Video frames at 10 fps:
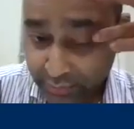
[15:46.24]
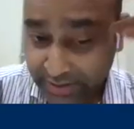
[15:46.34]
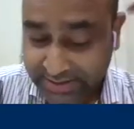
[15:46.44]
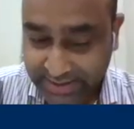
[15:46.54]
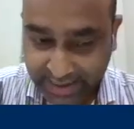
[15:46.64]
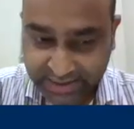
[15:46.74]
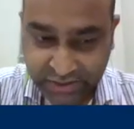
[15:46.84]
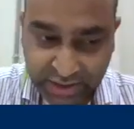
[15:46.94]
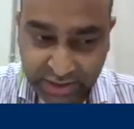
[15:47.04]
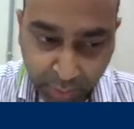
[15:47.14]
which
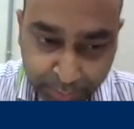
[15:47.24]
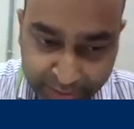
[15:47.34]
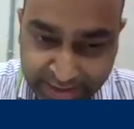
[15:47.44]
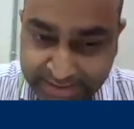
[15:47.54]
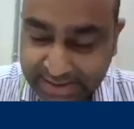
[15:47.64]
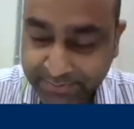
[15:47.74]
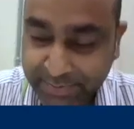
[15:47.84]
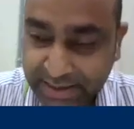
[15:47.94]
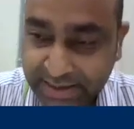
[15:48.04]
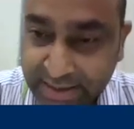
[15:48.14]
actually
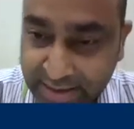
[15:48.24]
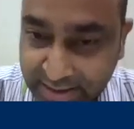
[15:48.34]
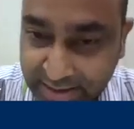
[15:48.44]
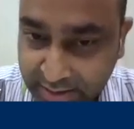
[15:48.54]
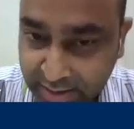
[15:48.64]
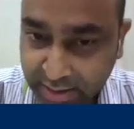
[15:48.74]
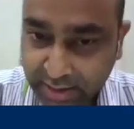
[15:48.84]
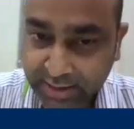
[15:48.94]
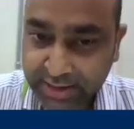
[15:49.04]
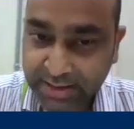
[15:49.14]
comprehensively
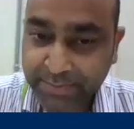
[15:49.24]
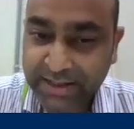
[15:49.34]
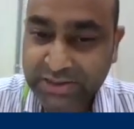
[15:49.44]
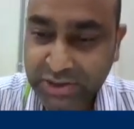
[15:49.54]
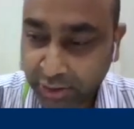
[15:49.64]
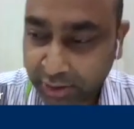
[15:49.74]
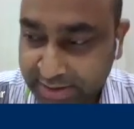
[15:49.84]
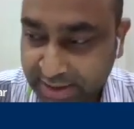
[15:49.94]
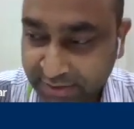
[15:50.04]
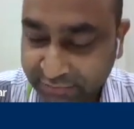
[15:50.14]
depicts all
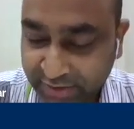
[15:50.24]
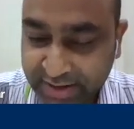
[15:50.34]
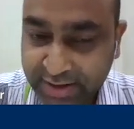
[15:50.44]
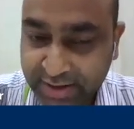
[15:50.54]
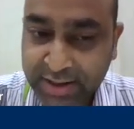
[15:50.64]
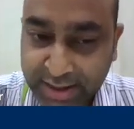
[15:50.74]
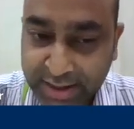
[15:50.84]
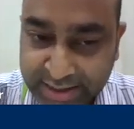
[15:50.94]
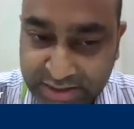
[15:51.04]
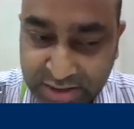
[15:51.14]
the different
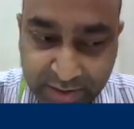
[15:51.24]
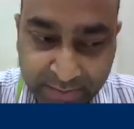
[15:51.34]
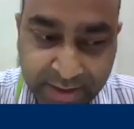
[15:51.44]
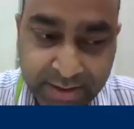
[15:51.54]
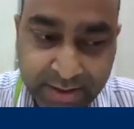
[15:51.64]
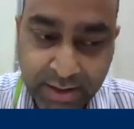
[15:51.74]
kinds of lipid